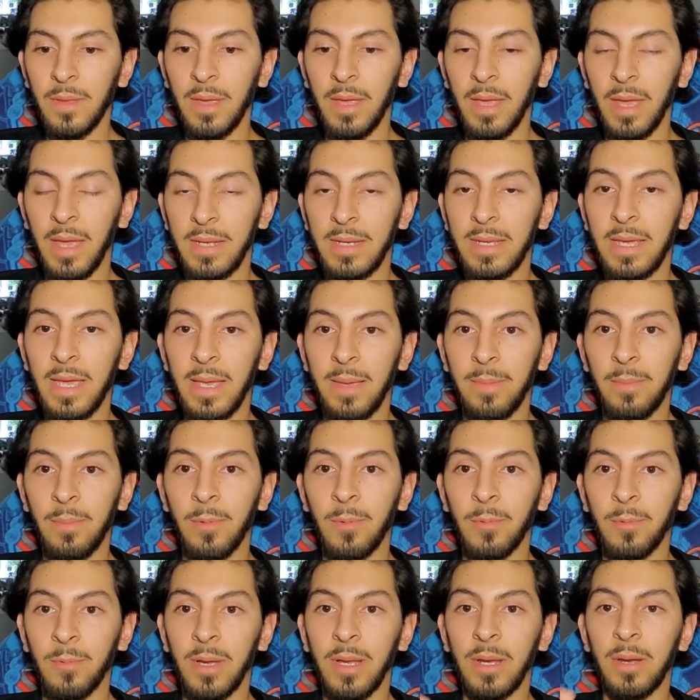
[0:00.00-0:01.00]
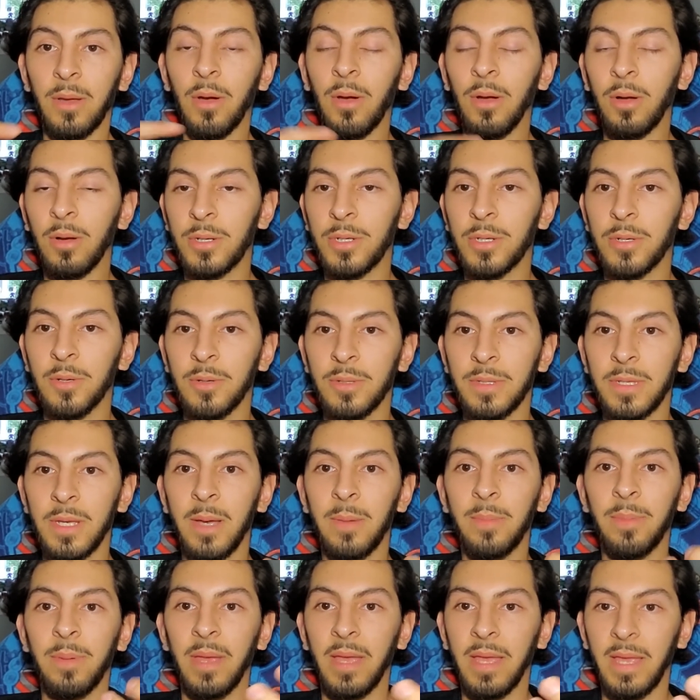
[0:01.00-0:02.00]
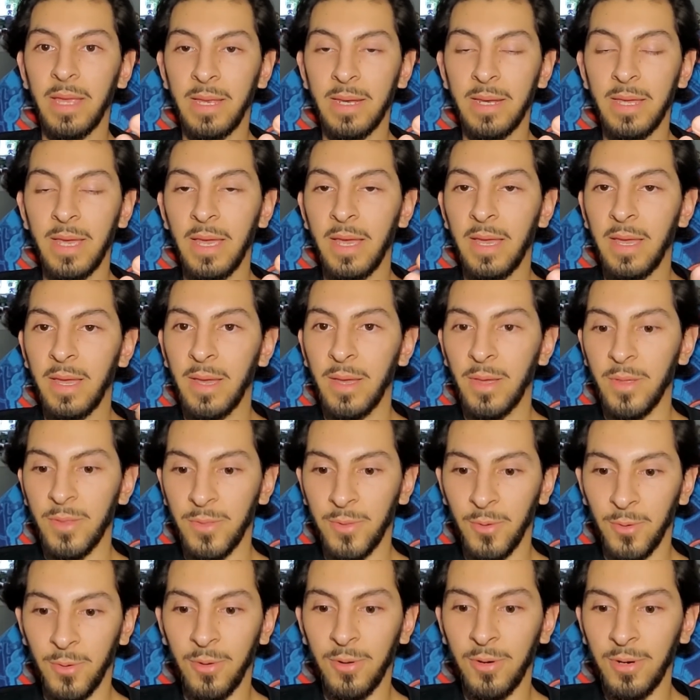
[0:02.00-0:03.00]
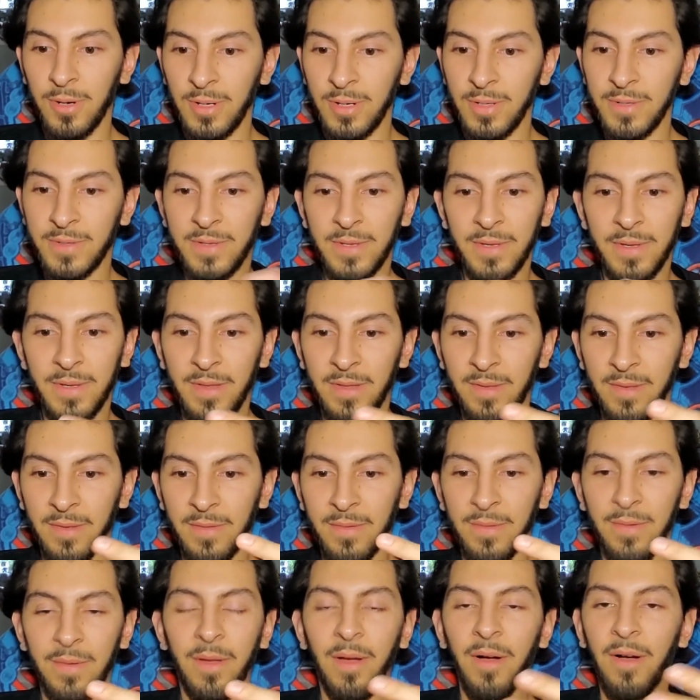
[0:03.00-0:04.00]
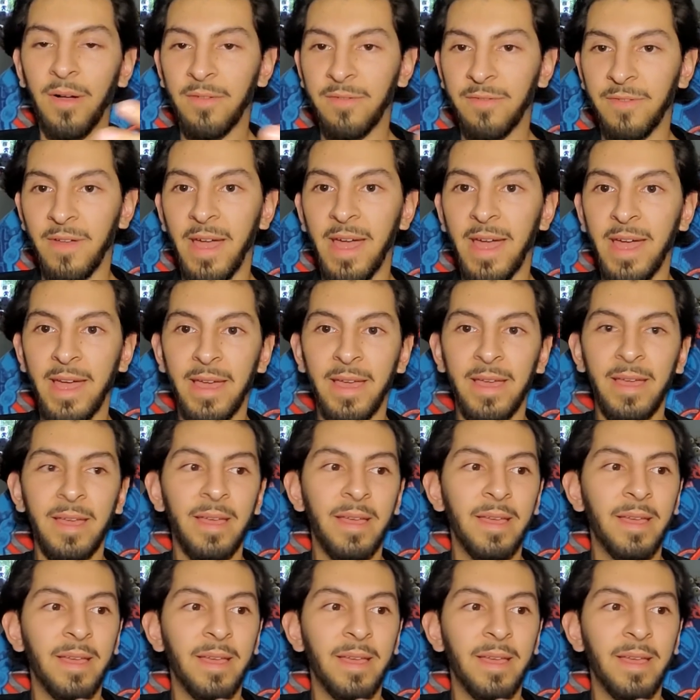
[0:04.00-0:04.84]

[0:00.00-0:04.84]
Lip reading: Endgame when Hulk shows up and Thor's all fat.